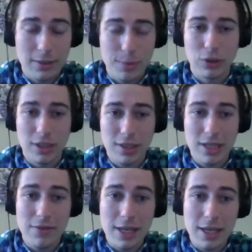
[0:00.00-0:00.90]
especially
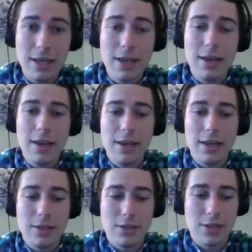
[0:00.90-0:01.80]
TV,
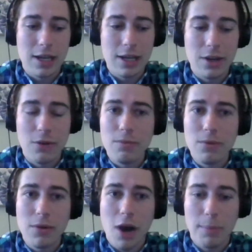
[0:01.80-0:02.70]
is,
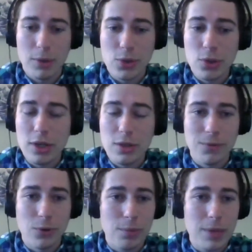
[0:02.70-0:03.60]
opportunities
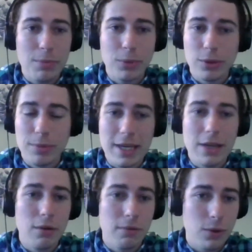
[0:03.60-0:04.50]
for people to be
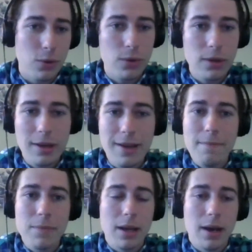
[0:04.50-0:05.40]
interviewed,
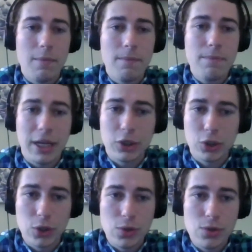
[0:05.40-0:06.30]

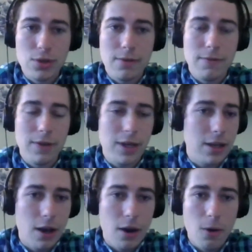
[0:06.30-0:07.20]
pictures,
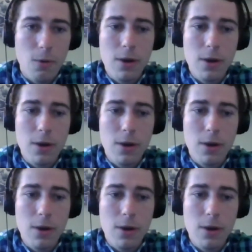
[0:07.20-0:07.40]
video,